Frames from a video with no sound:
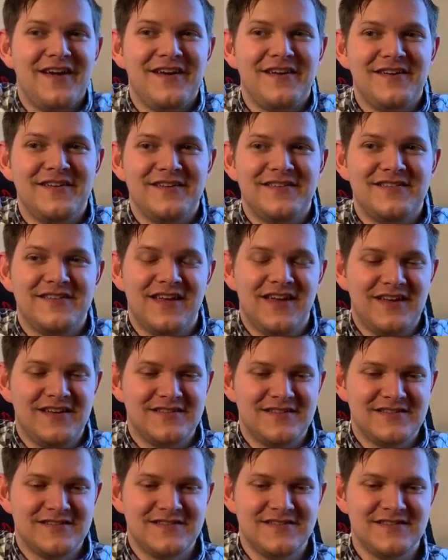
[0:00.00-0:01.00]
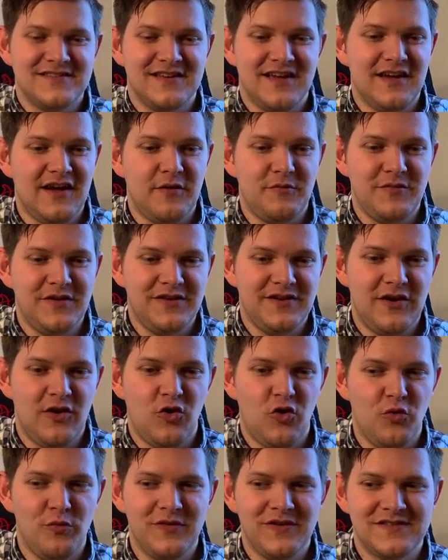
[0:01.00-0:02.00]
It has, the
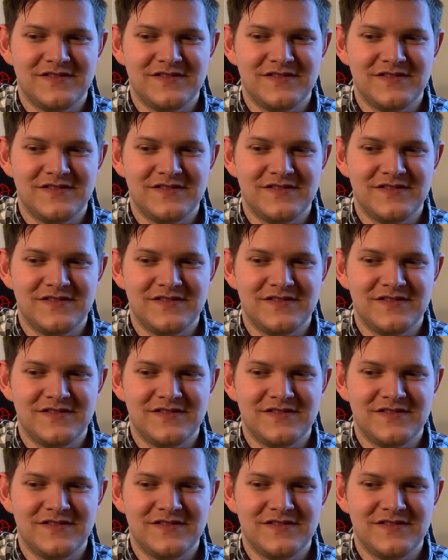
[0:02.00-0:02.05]
Homey